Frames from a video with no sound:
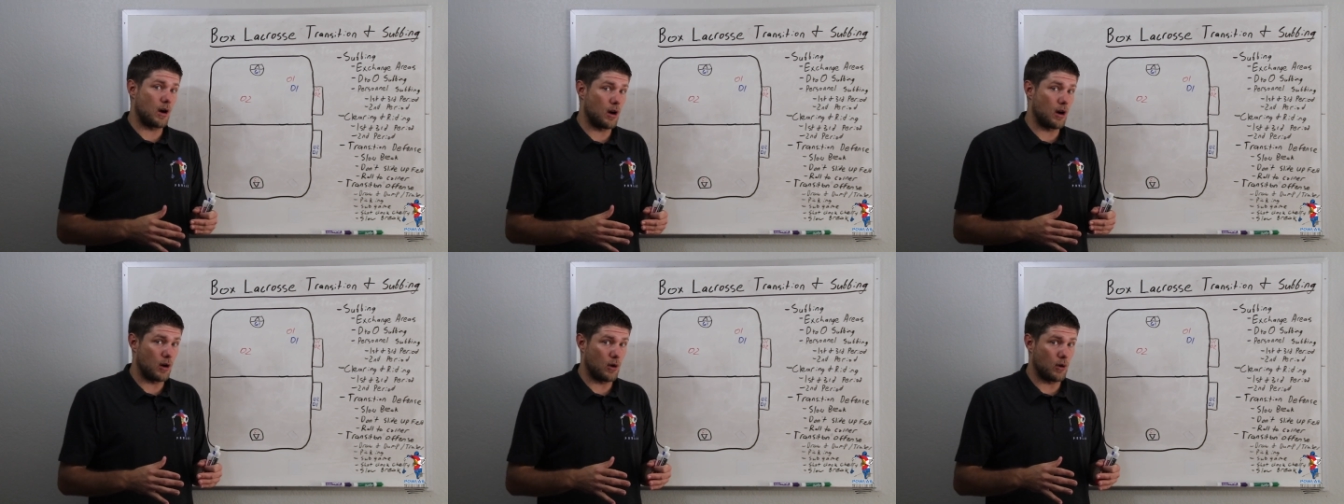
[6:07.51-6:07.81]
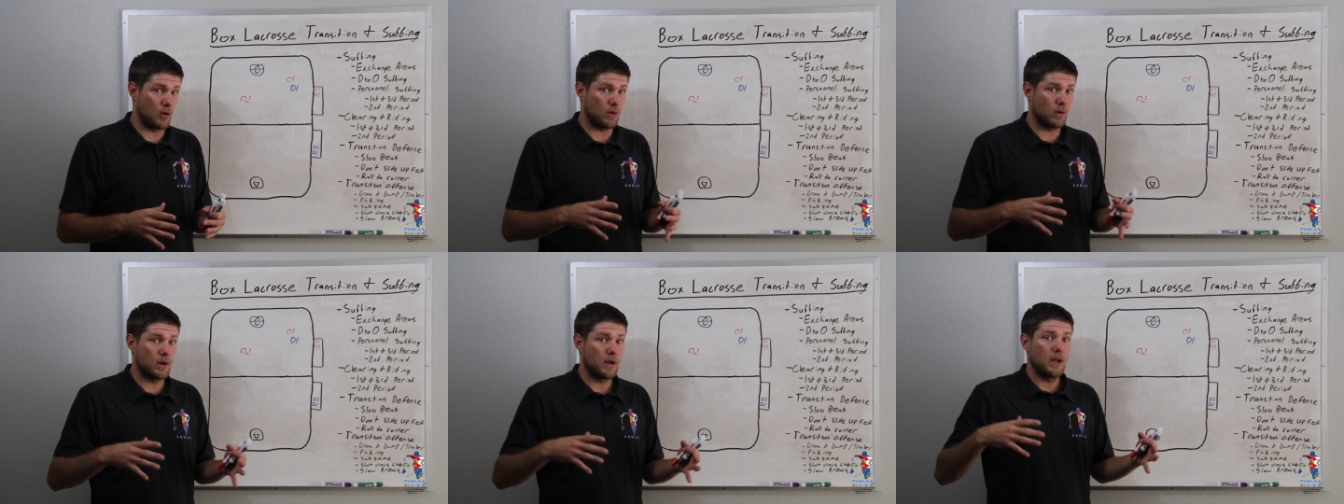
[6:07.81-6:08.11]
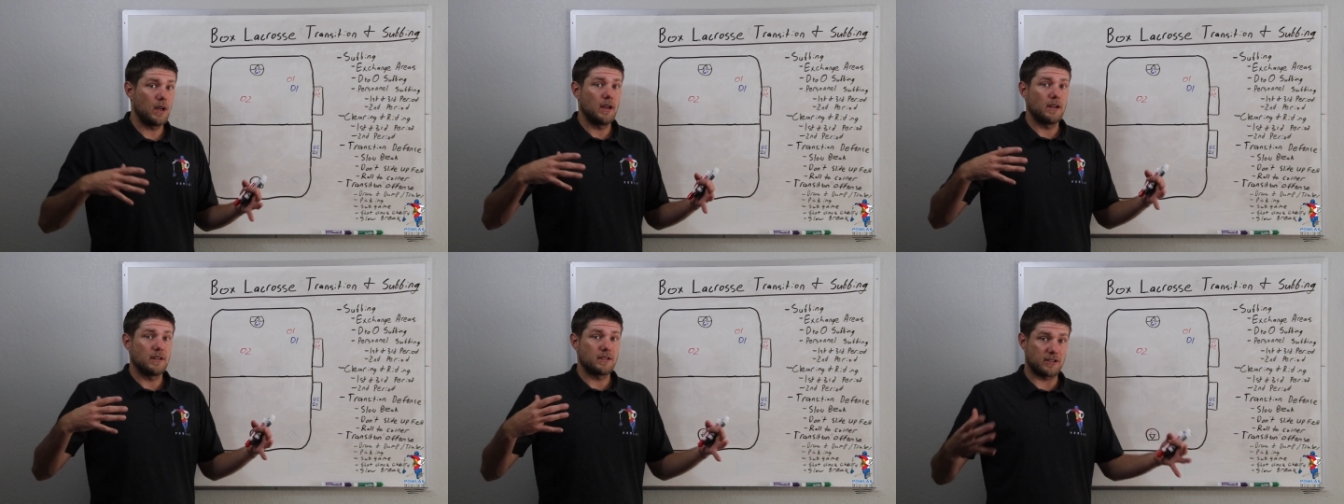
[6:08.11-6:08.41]
O
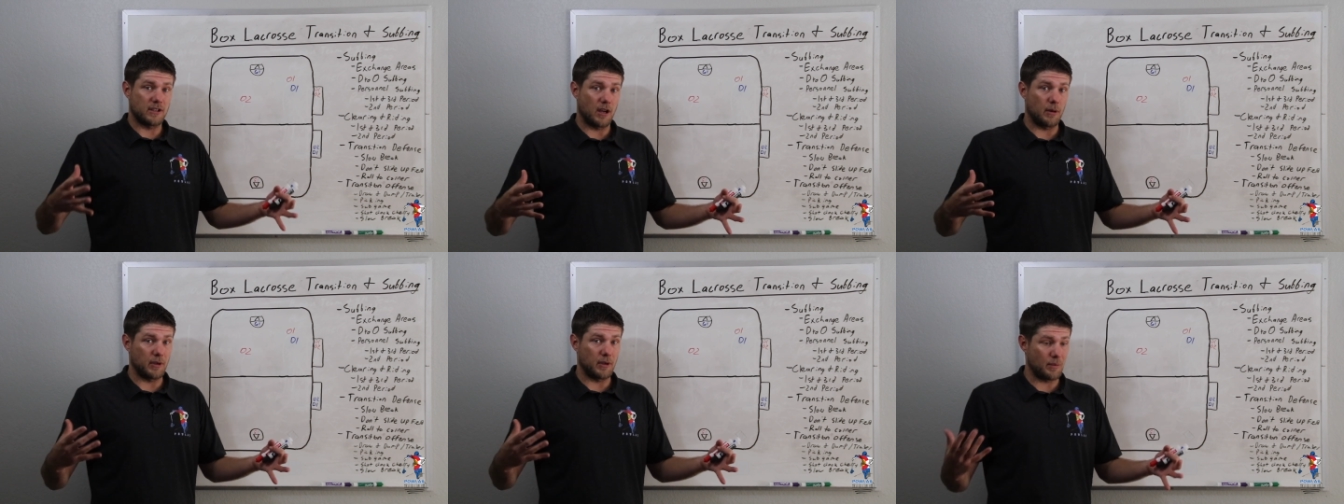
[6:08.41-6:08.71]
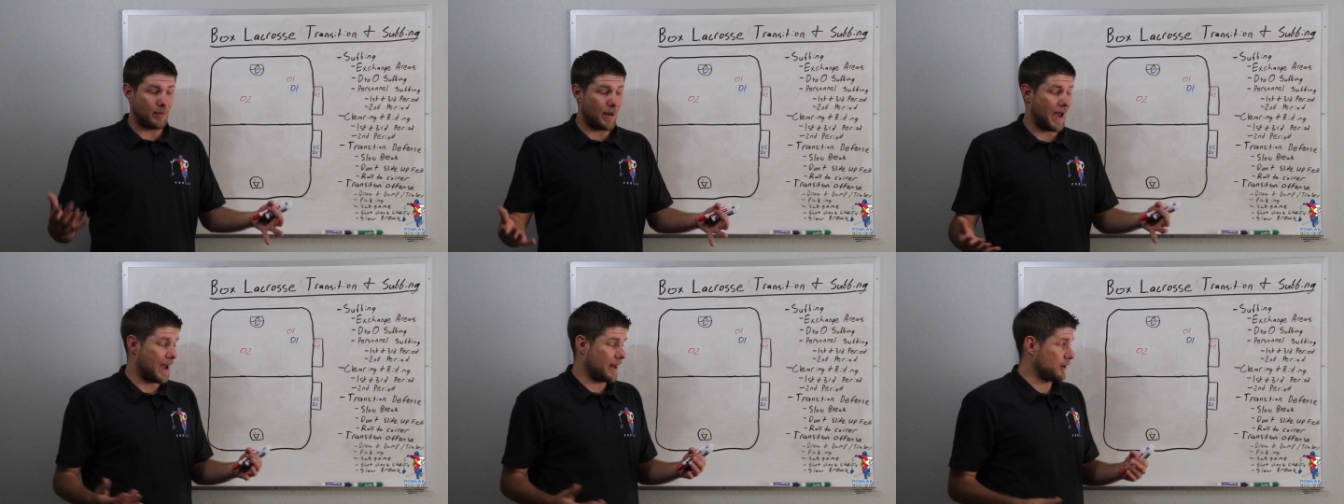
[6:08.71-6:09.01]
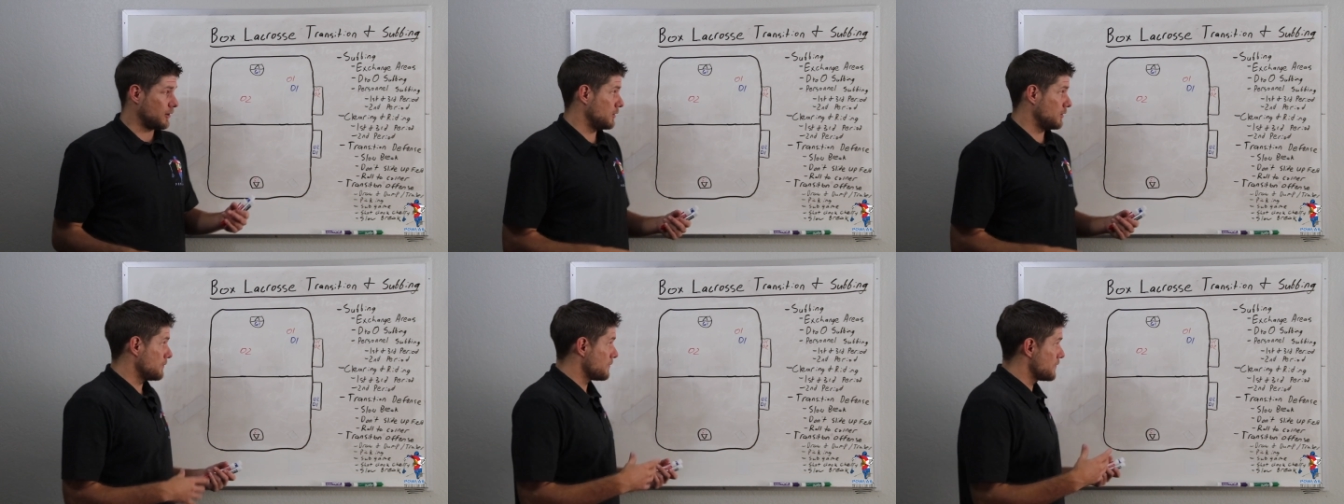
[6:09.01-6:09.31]
subbing
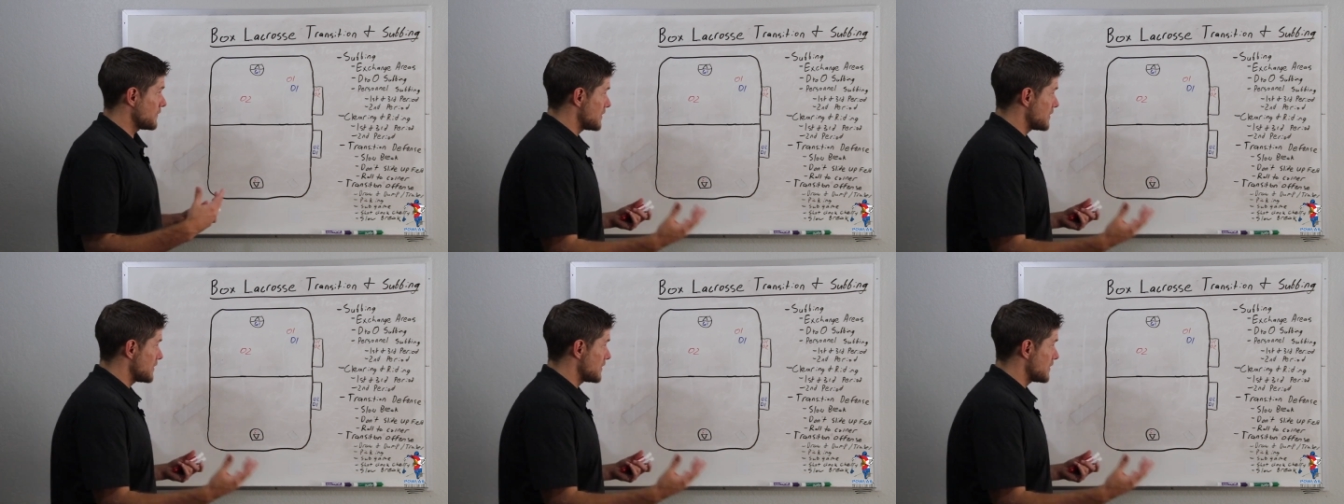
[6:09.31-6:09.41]
pattern.